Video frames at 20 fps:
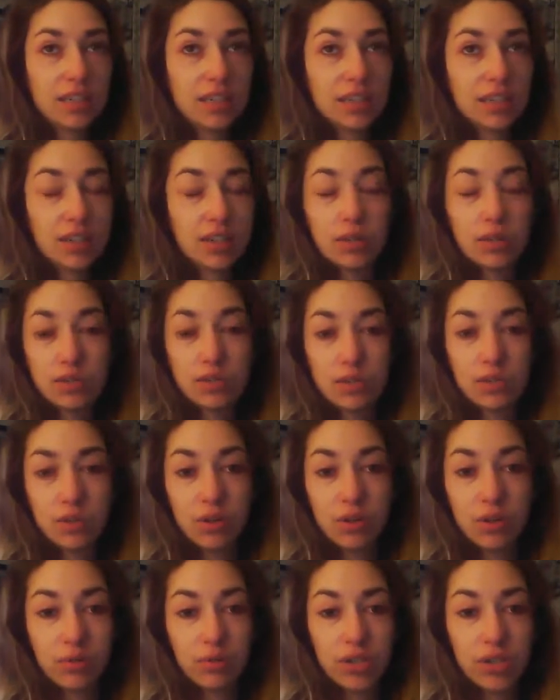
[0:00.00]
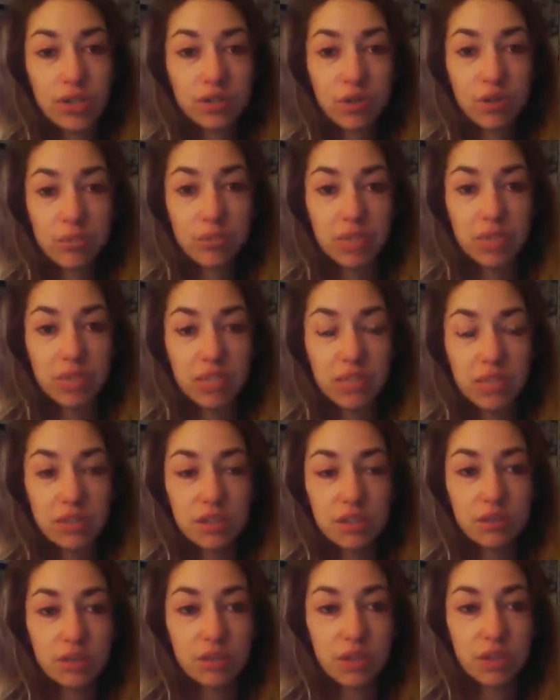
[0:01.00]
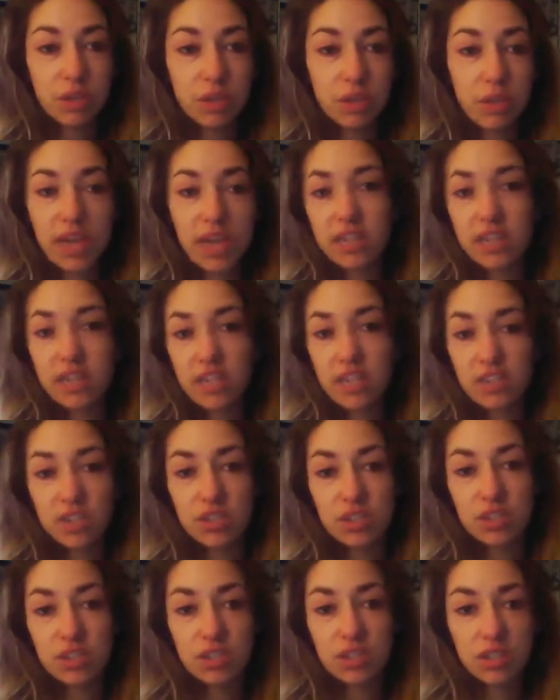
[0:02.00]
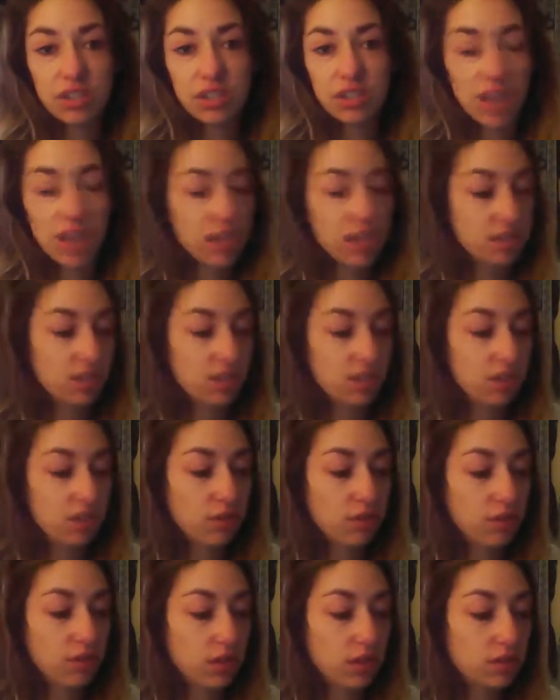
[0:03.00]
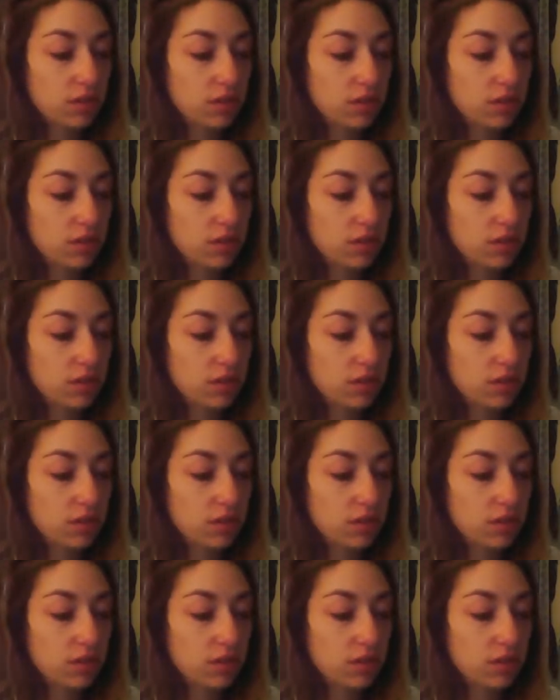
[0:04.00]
Dakota's new girlfriend told me to start paying attention to the signs of the universe.